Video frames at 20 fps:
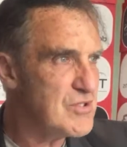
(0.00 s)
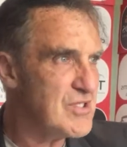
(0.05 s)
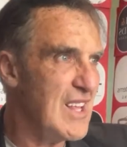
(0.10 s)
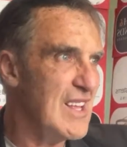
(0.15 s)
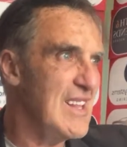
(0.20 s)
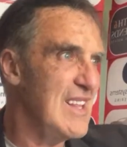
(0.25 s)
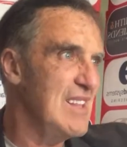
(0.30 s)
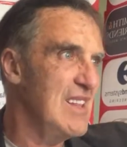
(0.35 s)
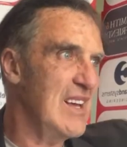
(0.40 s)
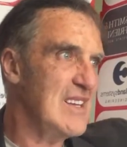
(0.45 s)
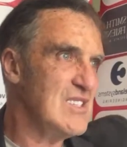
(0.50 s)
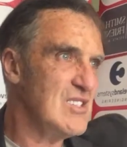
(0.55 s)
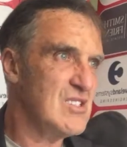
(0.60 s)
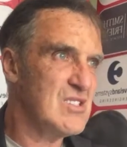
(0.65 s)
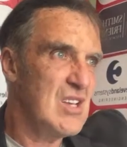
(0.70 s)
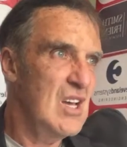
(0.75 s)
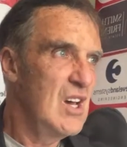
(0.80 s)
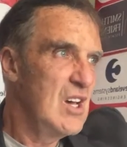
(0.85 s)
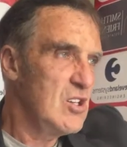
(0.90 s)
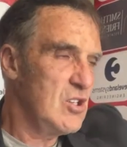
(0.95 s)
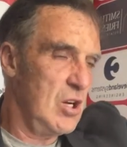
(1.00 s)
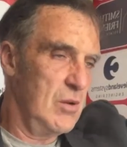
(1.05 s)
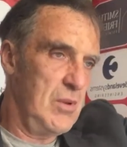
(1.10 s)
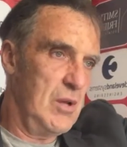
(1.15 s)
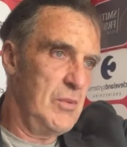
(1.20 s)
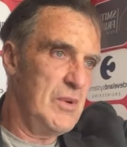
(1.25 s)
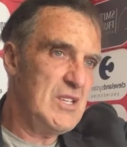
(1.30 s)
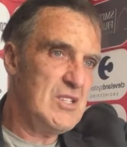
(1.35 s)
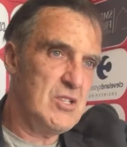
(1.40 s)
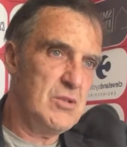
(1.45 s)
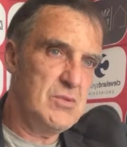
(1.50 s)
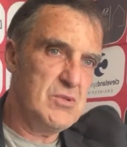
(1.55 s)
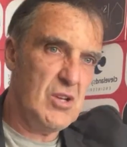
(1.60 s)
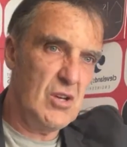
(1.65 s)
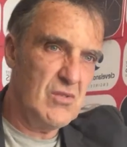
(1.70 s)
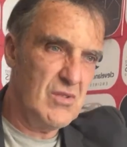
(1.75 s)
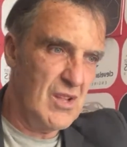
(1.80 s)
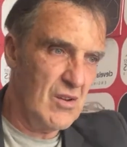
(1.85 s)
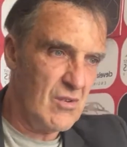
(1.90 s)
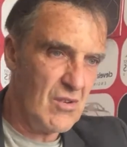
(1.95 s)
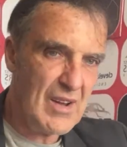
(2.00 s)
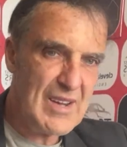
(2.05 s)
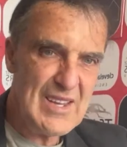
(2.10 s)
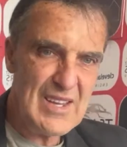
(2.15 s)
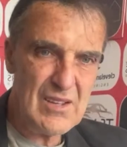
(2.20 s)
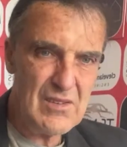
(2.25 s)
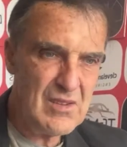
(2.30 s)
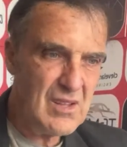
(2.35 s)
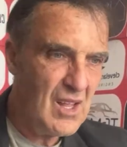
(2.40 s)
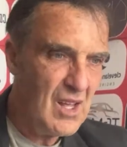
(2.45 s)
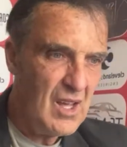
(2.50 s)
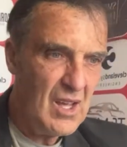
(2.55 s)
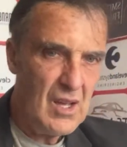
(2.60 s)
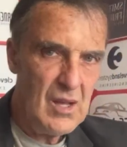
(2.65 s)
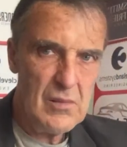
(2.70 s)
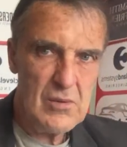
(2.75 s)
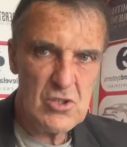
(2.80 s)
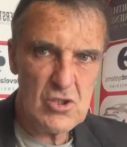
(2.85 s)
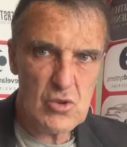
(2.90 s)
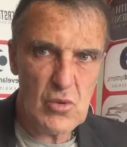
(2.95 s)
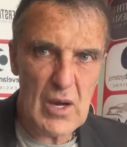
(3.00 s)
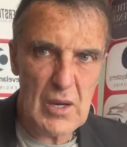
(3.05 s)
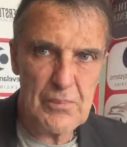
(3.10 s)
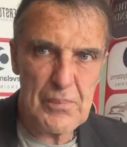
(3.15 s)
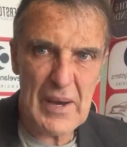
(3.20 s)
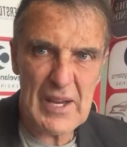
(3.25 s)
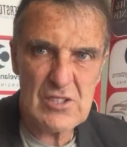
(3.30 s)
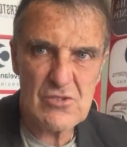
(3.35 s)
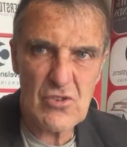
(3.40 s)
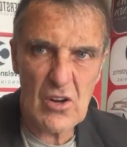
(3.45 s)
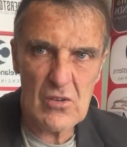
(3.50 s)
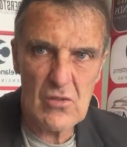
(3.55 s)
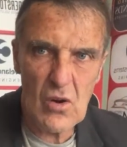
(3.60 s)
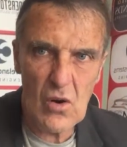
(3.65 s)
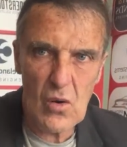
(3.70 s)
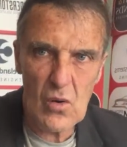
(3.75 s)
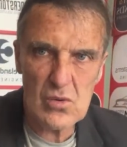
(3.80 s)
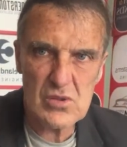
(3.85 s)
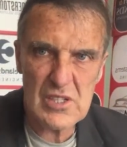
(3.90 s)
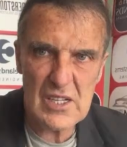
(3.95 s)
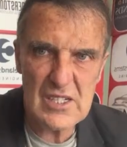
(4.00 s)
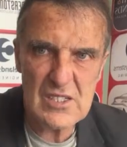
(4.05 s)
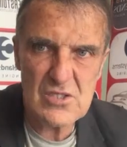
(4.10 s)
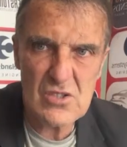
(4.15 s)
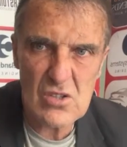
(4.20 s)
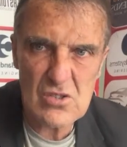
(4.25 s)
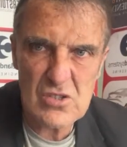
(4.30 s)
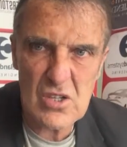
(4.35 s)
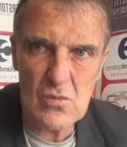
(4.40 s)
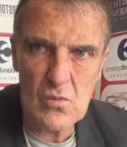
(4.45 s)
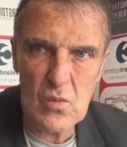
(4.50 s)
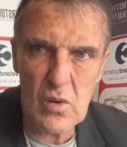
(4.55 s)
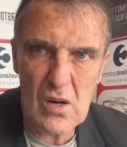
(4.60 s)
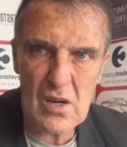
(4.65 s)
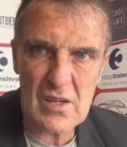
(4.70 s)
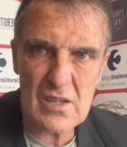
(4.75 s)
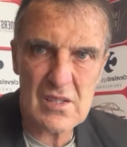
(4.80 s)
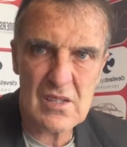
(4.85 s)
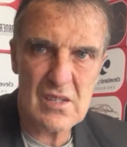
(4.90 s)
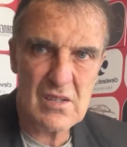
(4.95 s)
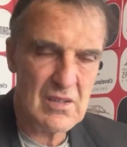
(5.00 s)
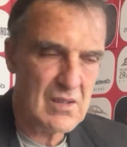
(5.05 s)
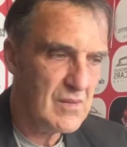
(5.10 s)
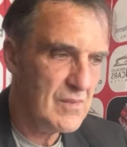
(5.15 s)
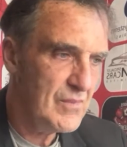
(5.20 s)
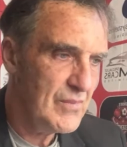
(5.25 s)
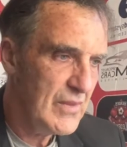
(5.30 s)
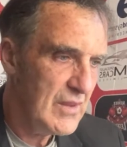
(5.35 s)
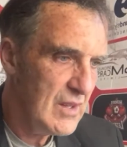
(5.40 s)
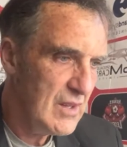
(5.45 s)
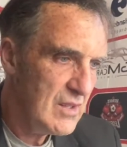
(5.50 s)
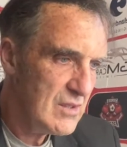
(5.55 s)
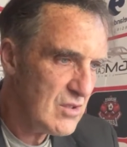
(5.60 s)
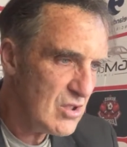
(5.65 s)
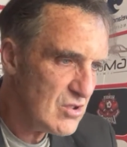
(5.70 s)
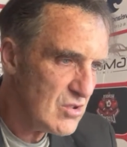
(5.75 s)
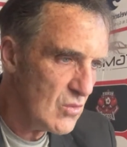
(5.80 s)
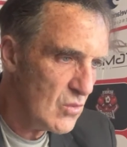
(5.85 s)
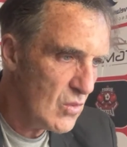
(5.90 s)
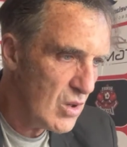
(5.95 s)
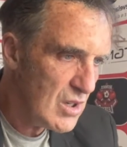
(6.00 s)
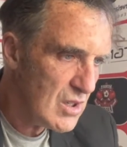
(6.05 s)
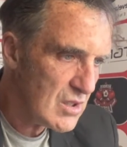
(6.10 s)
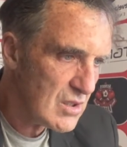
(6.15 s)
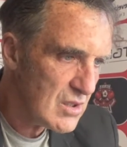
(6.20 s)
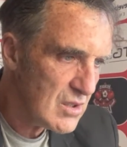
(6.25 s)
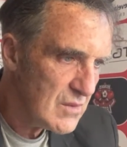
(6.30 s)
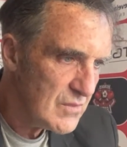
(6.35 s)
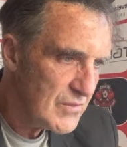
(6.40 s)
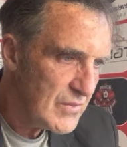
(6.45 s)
Then the next couple of weeks he was out in the right. And square pegs round holes. It doesn't work. It doesn't work.